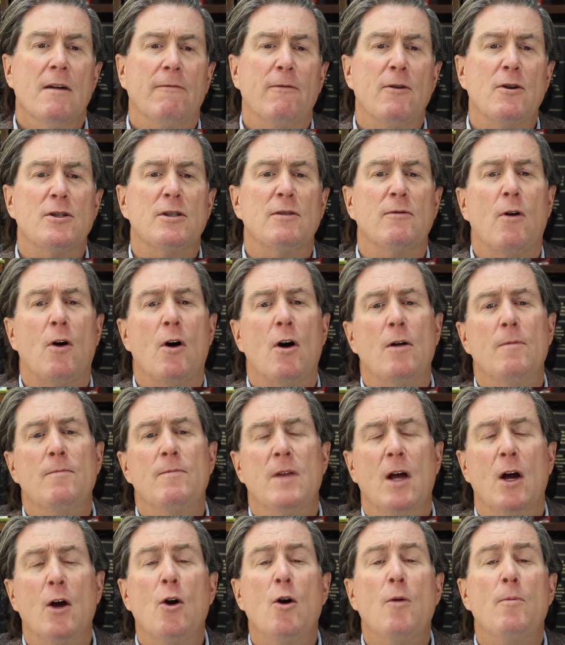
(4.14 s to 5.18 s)
First of
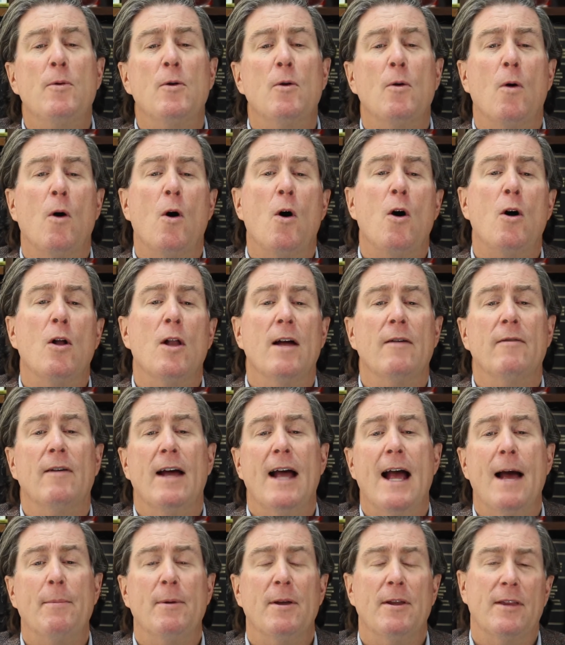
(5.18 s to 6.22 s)
all, I hope you all have a
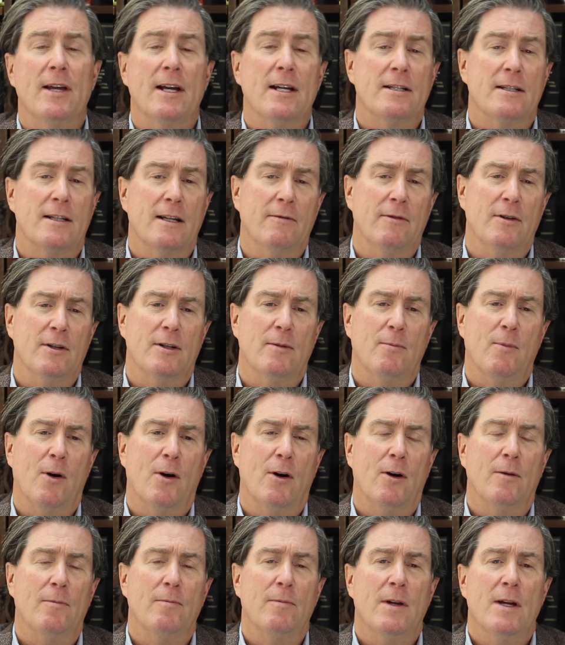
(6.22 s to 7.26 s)
happy Thanksgiving
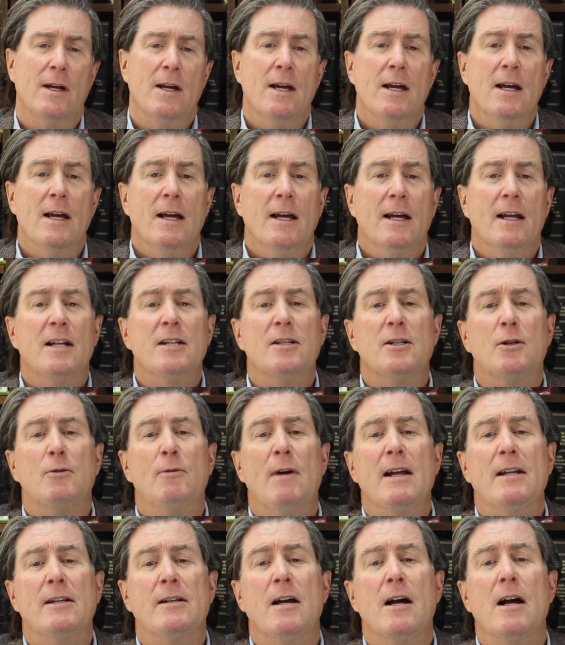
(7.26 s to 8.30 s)
tomorrow. It is a
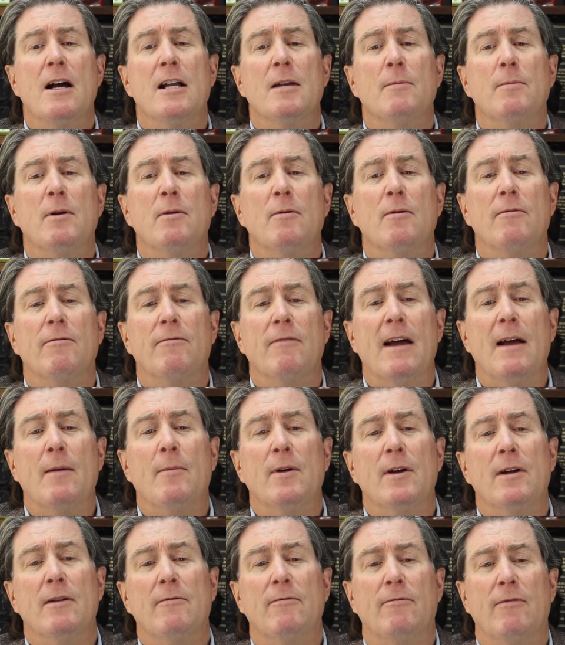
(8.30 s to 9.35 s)
great time to be with
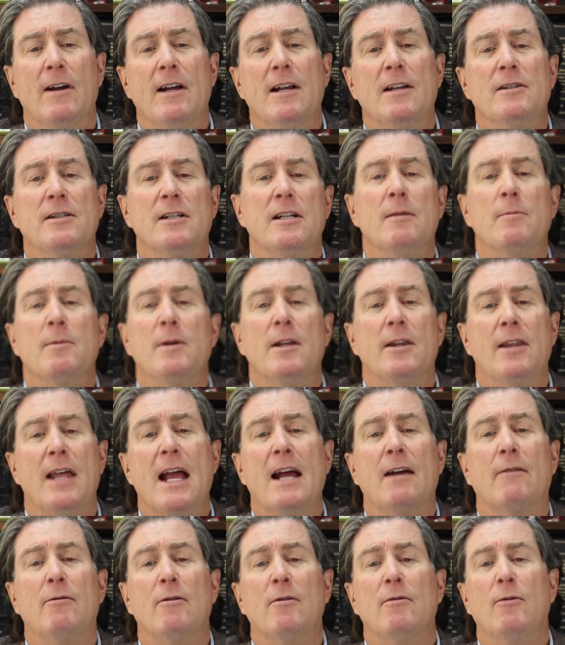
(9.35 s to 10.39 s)
family and friends and to be
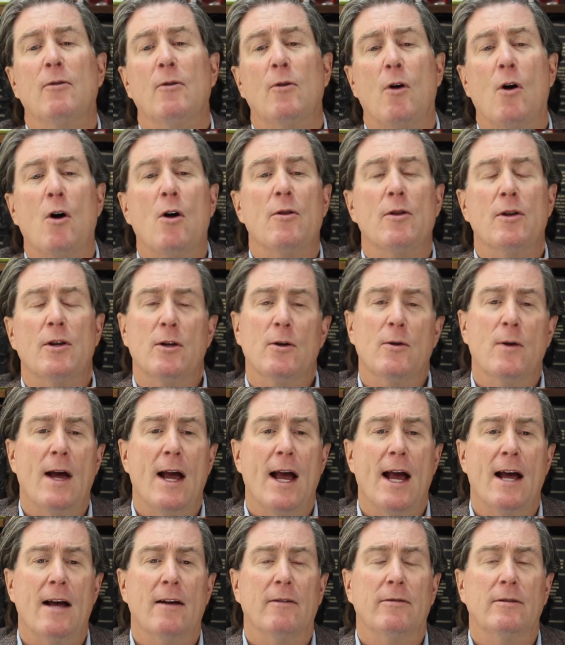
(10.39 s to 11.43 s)
thankful for all that you
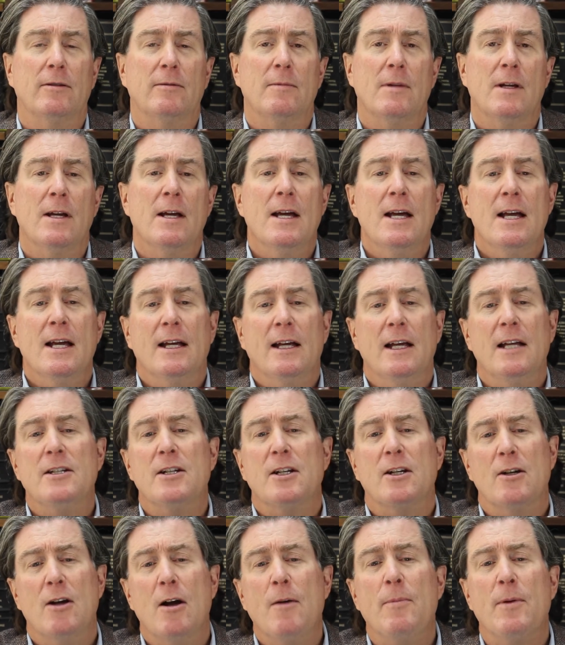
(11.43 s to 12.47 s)
have. As
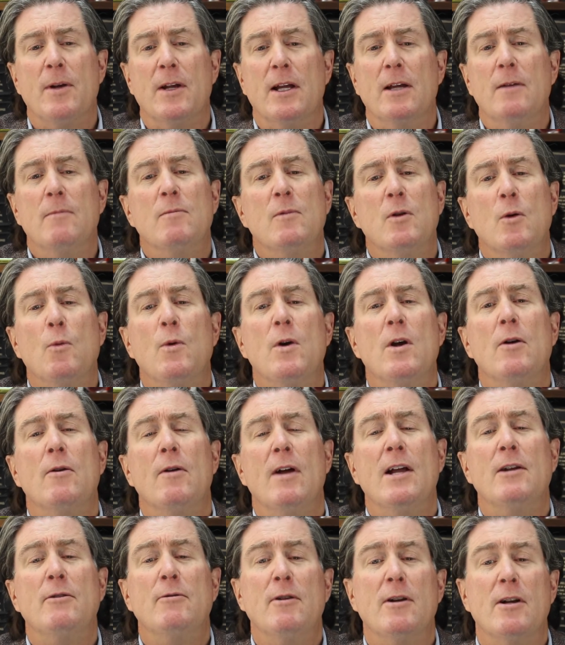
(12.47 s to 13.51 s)
a company, we are
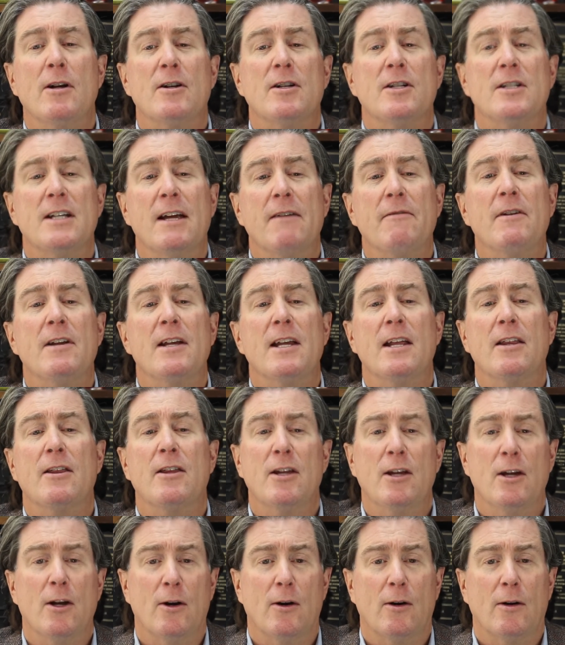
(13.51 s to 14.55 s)
entering our 70th
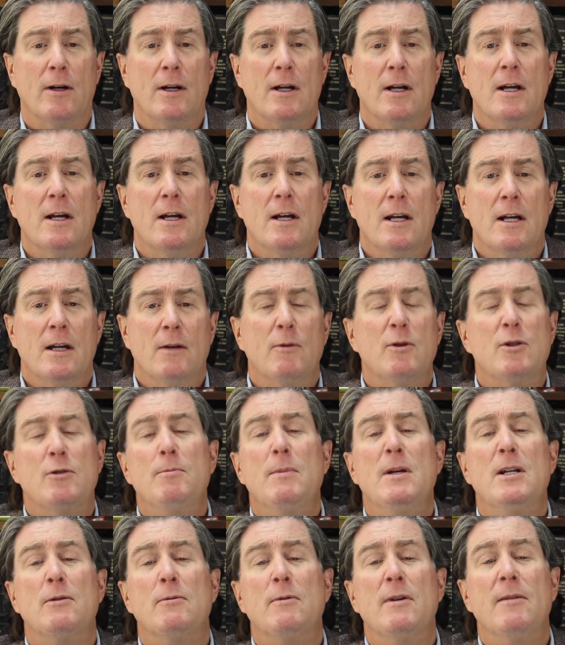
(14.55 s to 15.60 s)
year, which
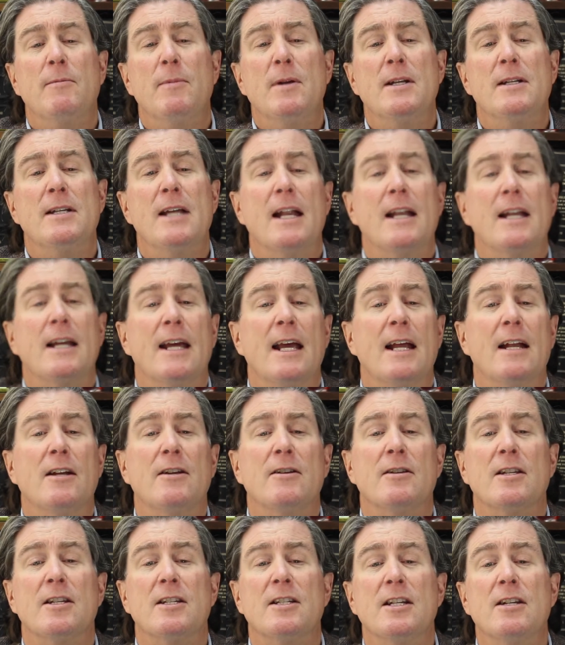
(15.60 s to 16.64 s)
means we have been dedicated
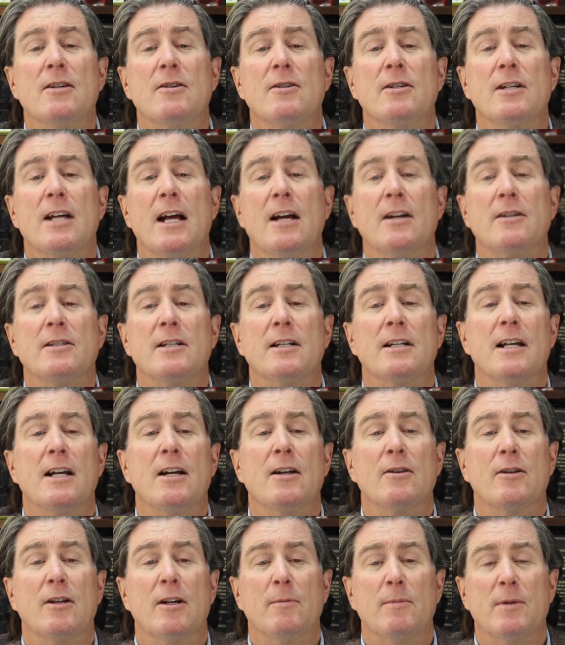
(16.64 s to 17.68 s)
to the seniors housing and
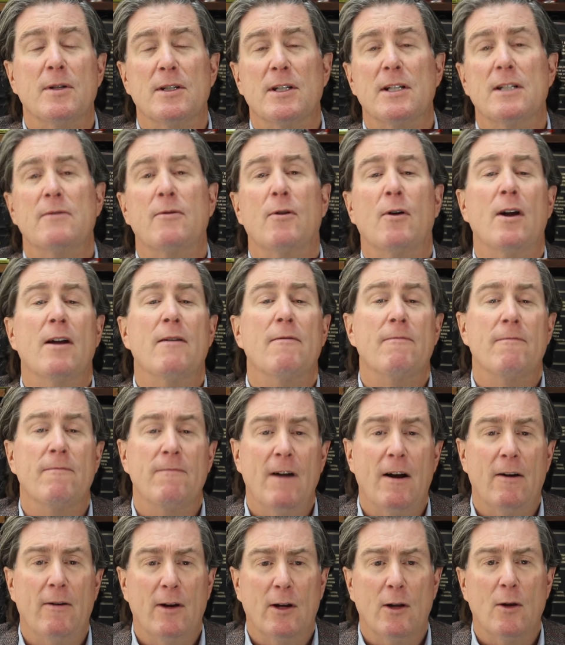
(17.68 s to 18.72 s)
healthcare business for a
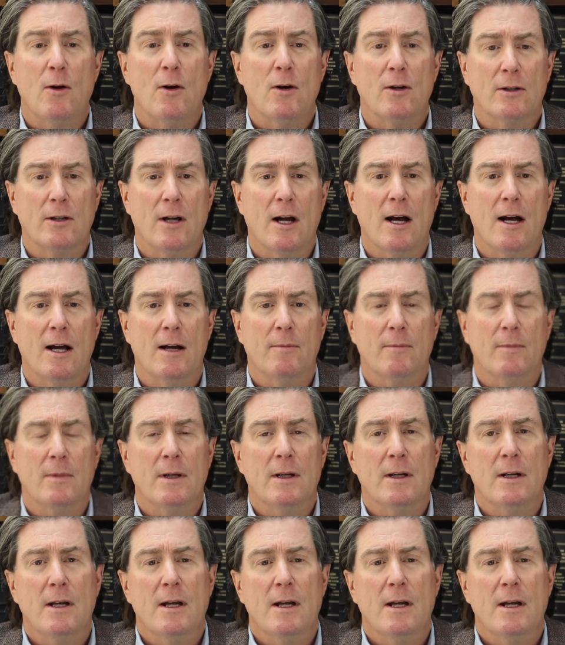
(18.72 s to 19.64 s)
very long time.